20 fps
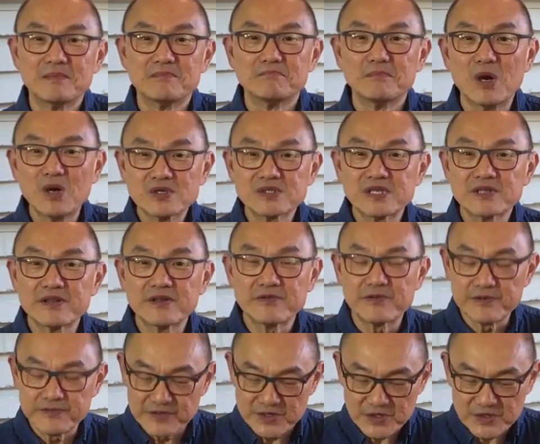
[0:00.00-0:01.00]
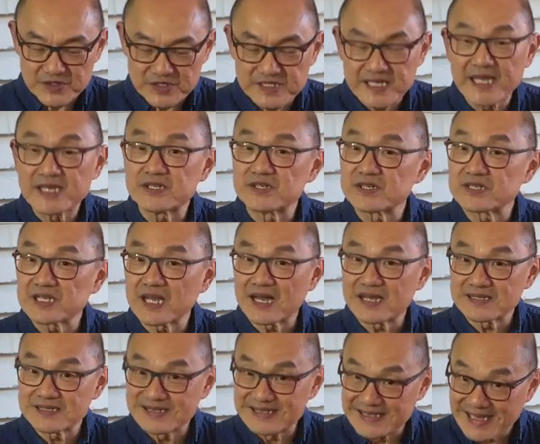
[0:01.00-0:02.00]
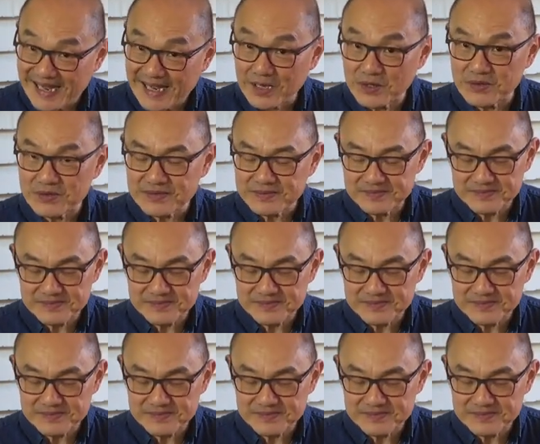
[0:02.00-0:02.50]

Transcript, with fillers: most of the reviews say to size down.